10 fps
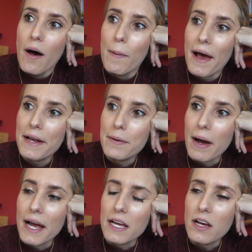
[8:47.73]
But
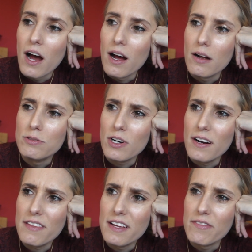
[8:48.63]
anyway, I'm
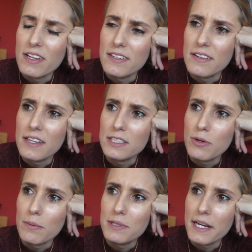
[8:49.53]
trying to think if there's anything
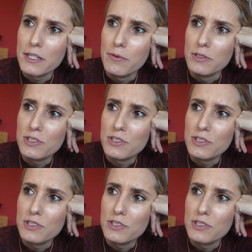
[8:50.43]
to update you on.